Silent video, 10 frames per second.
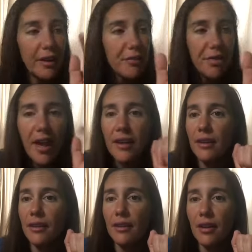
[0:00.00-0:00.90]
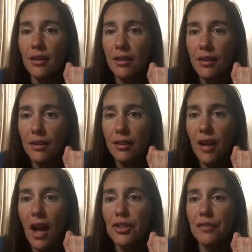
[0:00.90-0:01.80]
and thank
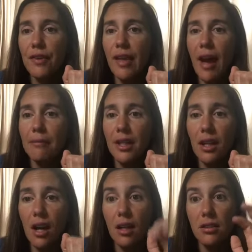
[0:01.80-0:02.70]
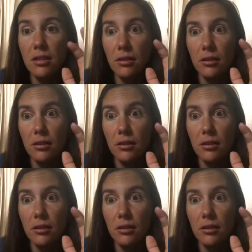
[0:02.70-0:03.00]
gosh for that, because